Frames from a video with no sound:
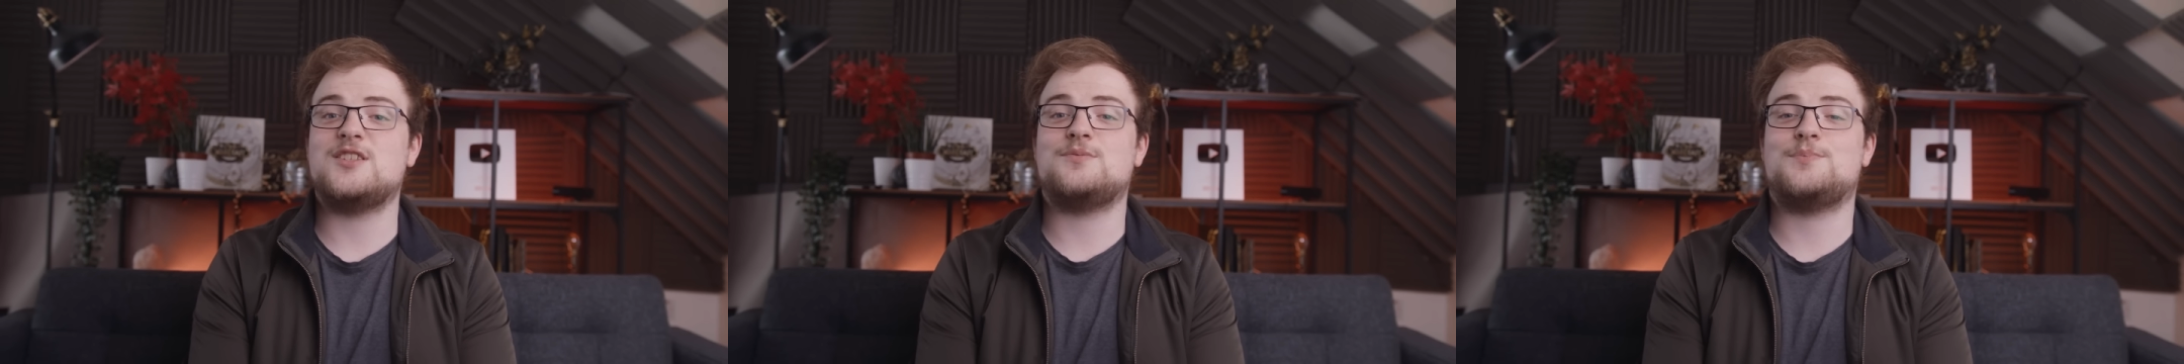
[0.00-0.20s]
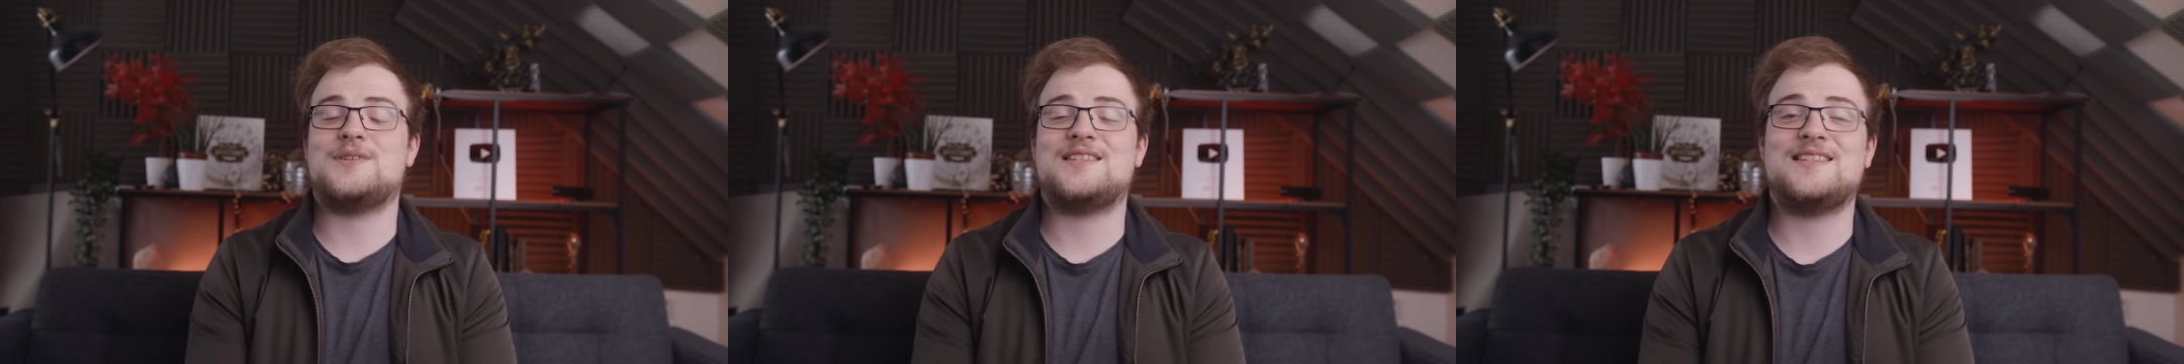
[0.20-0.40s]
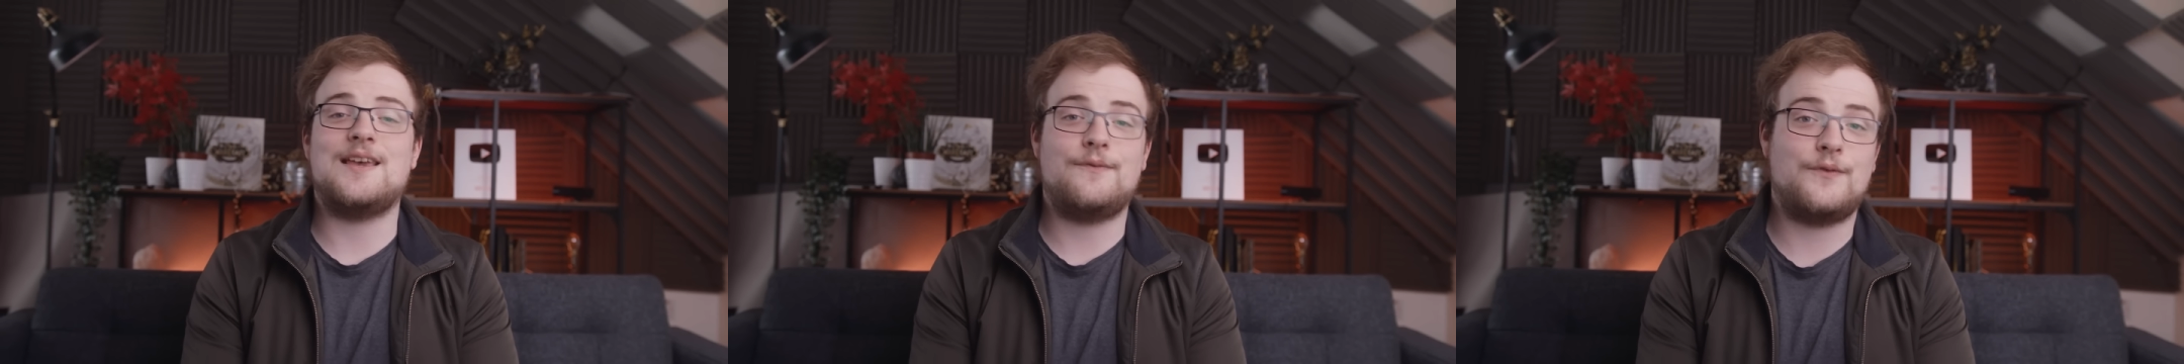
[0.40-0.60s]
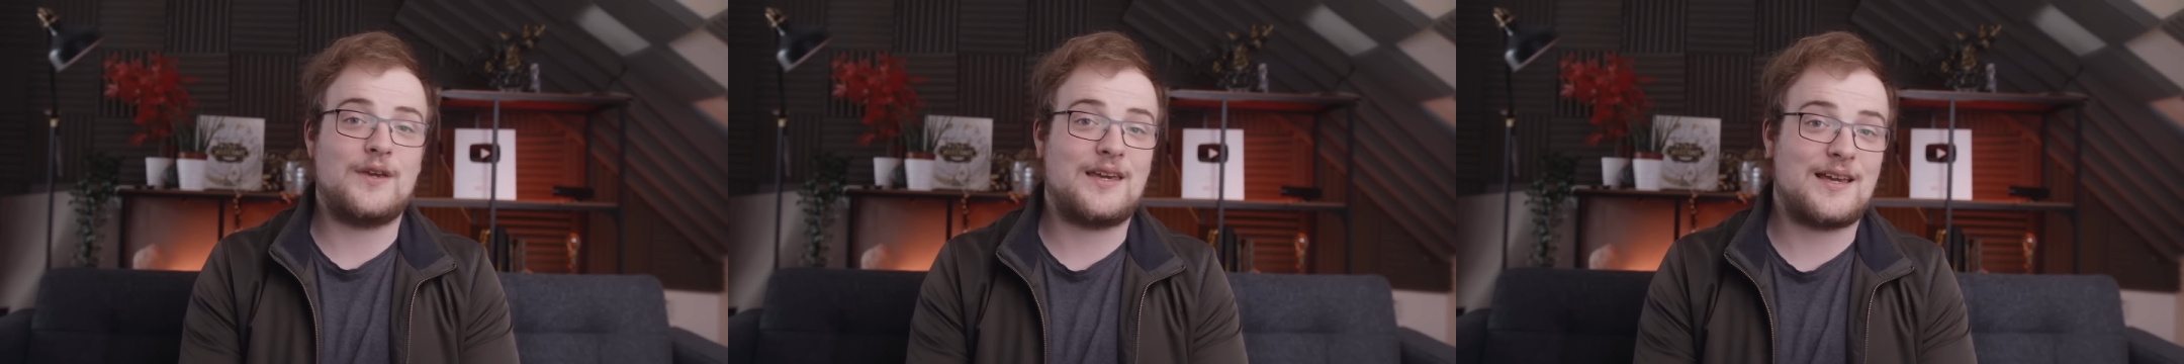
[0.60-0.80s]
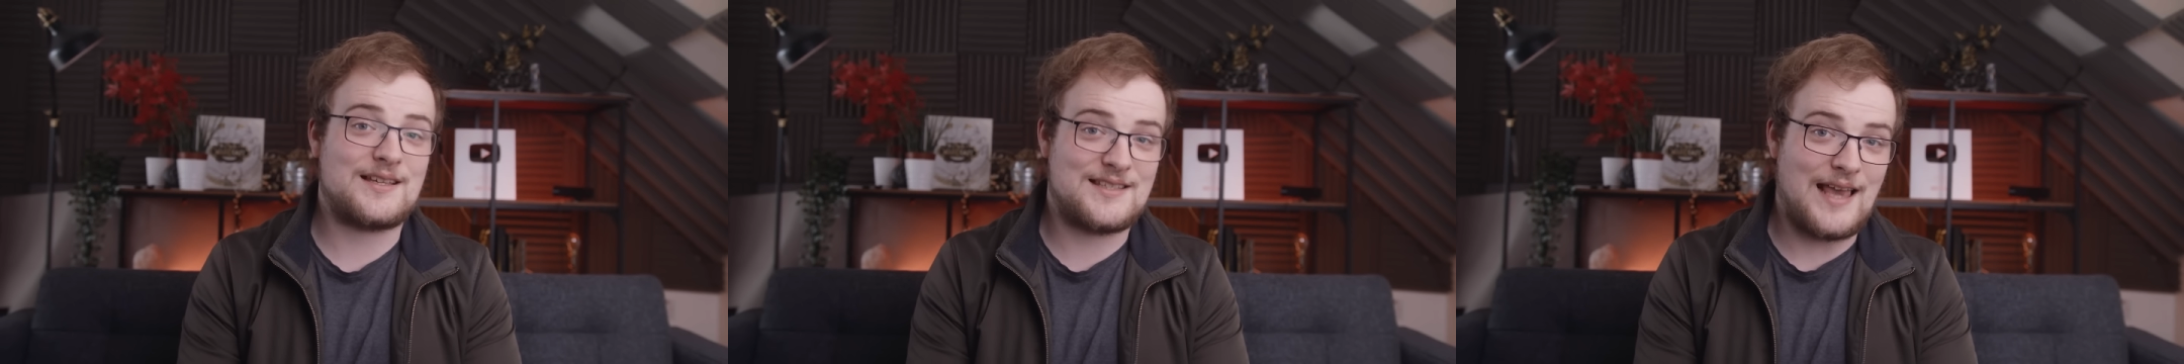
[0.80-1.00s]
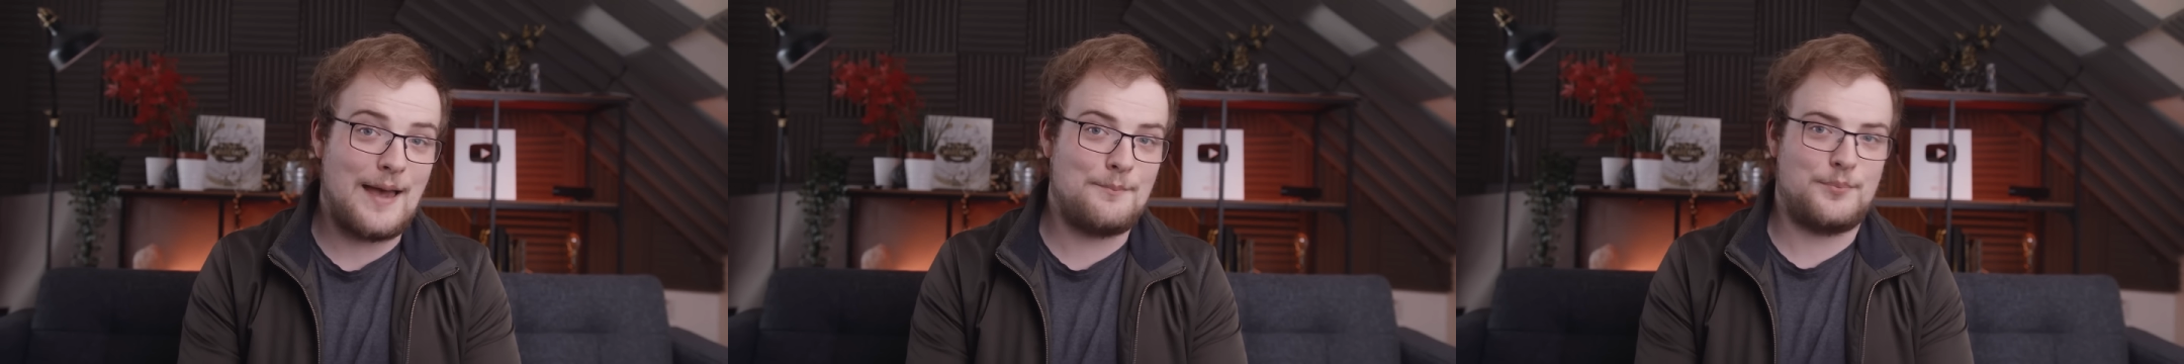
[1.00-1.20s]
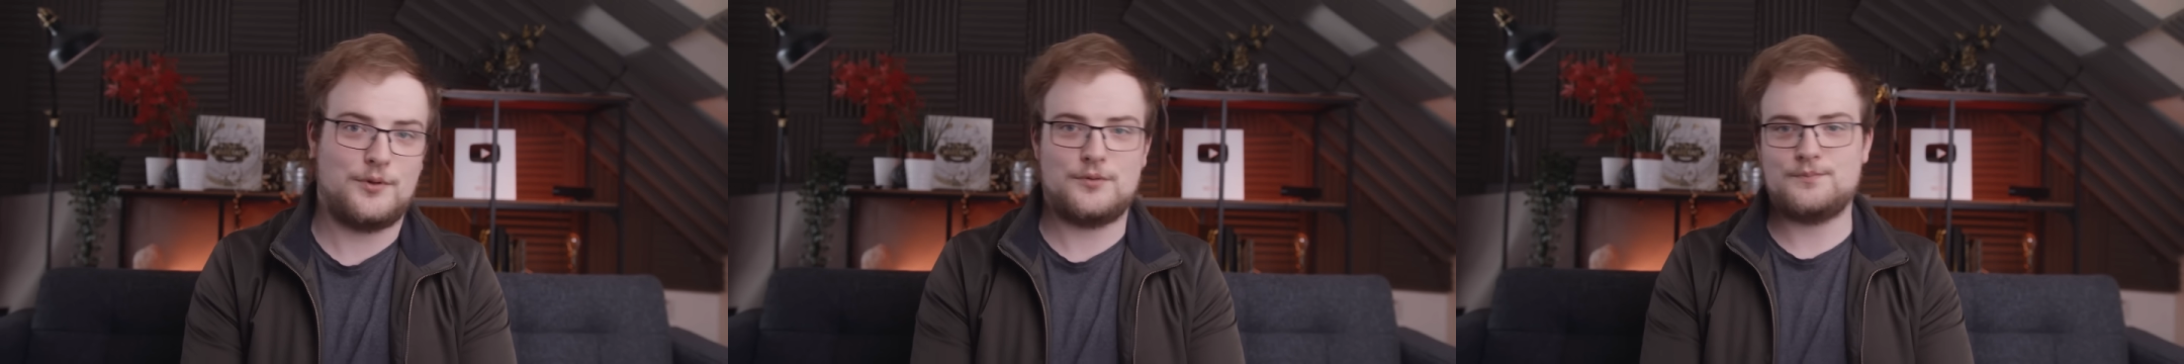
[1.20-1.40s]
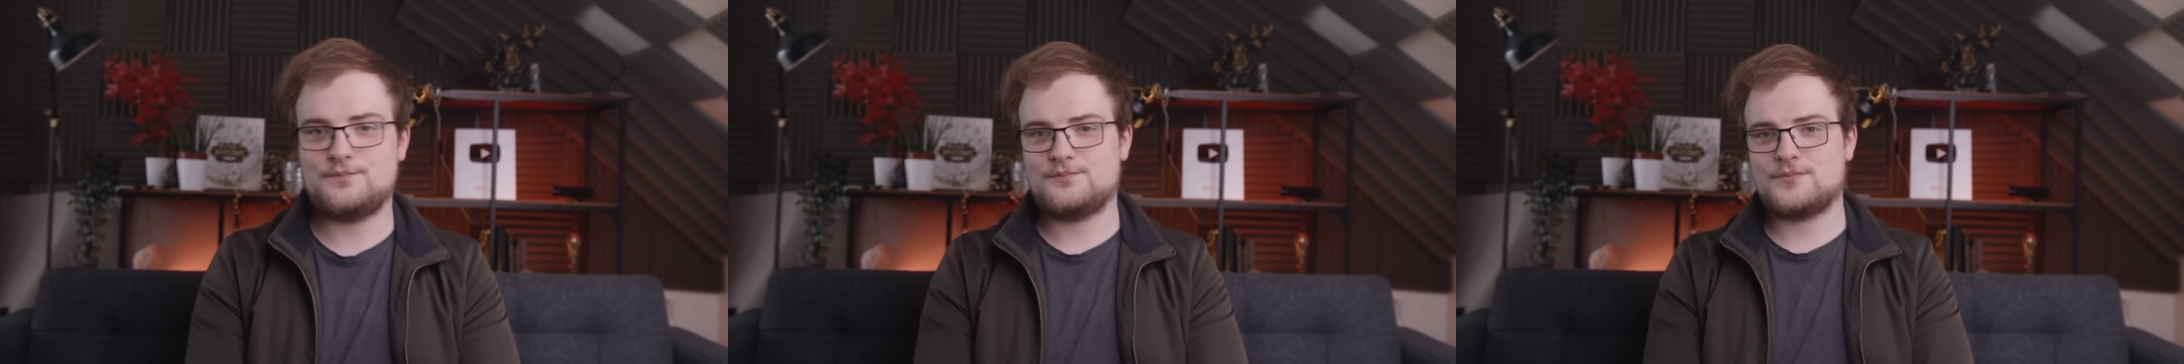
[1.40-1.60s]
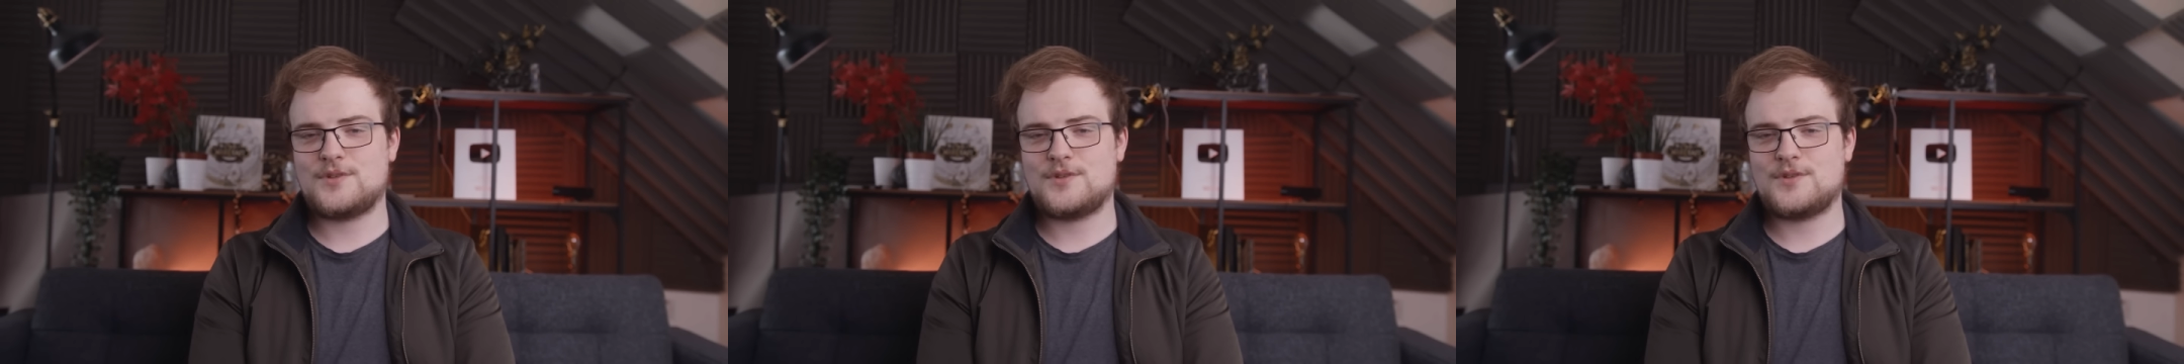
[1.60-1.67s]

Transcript: specific example.